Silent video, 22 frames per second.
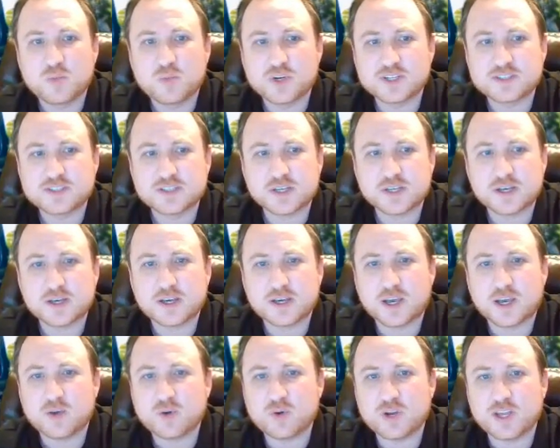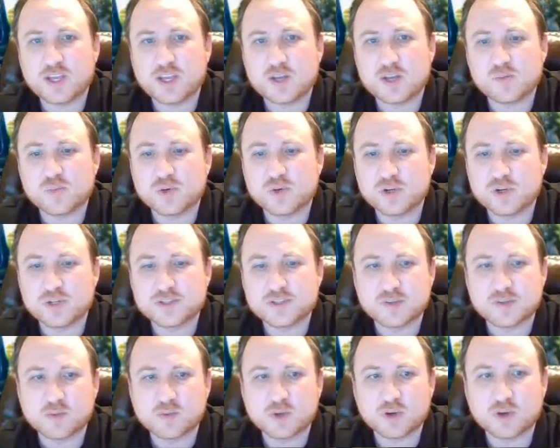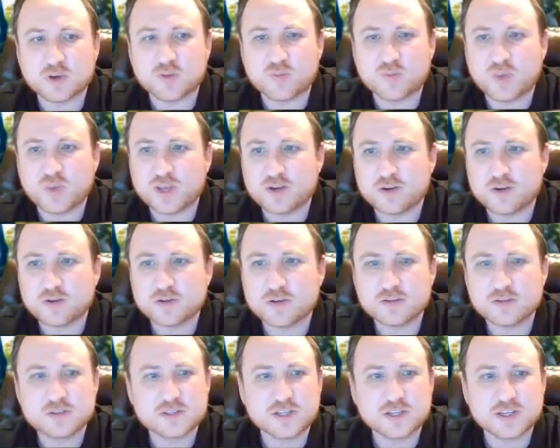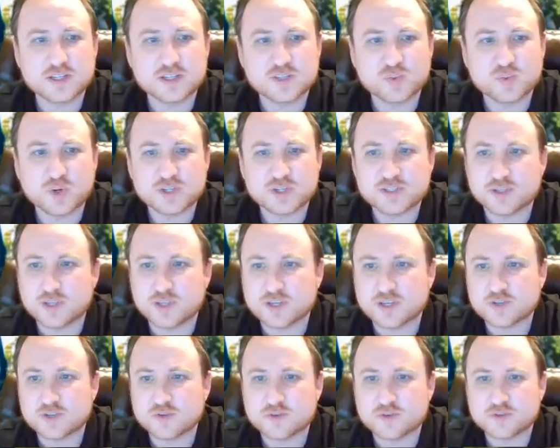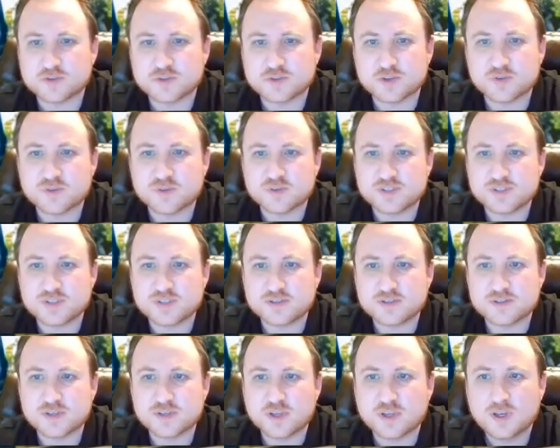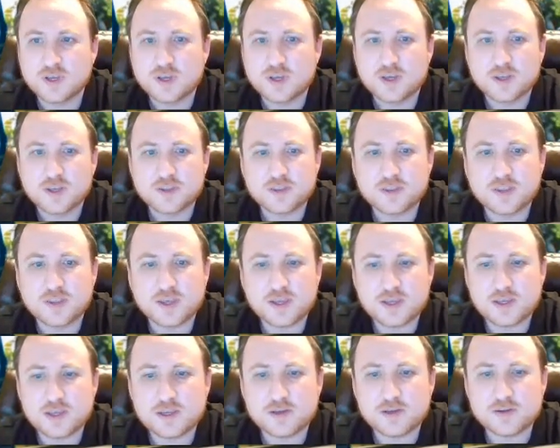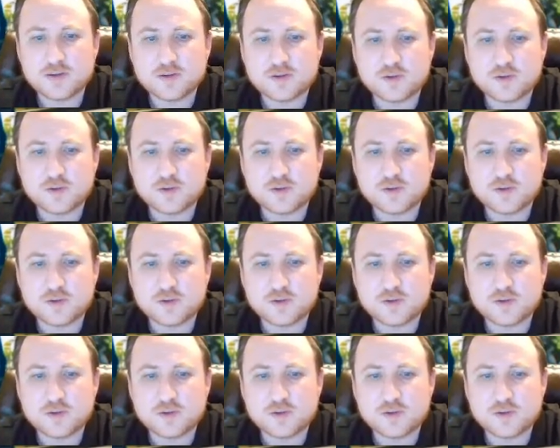But I went ahead and put in some of your competitors. Express Electrical Services, they